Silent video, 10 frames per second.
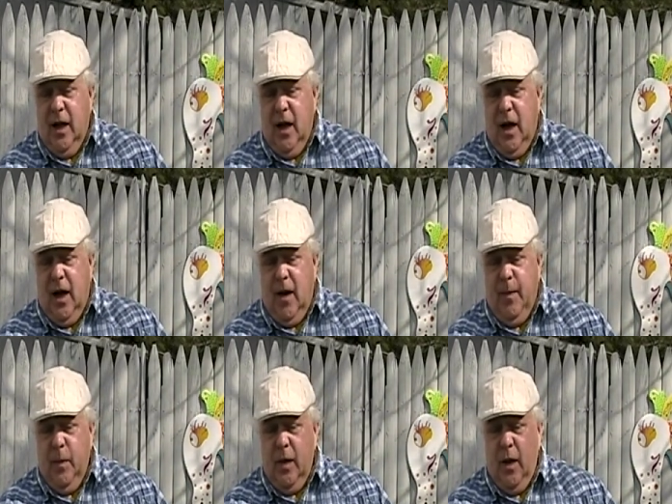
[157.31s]

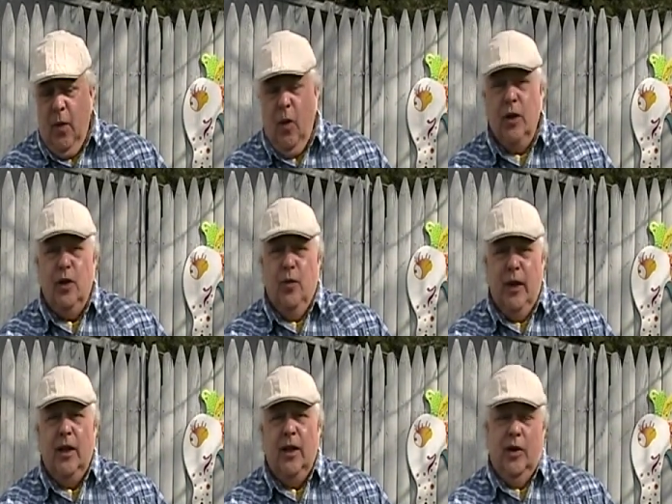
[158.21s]
It was a
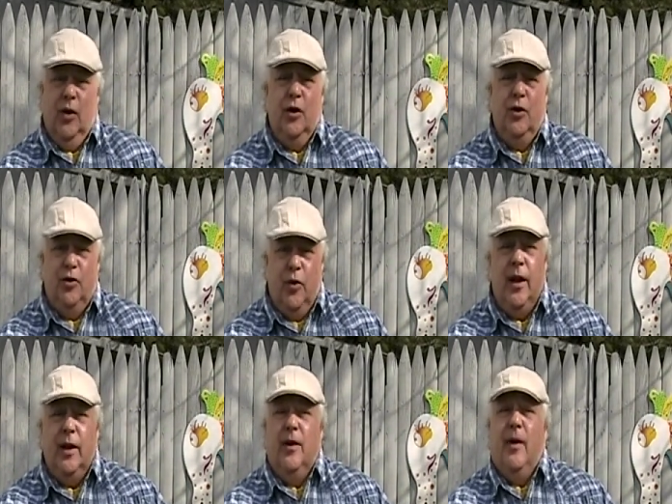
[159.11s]
really good
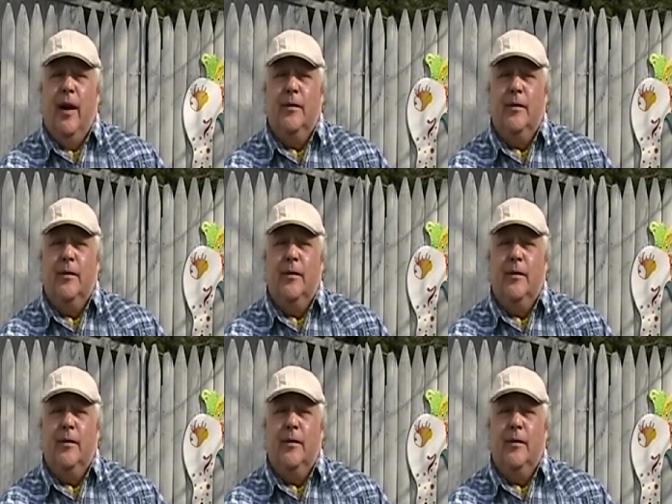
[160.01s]
training ground.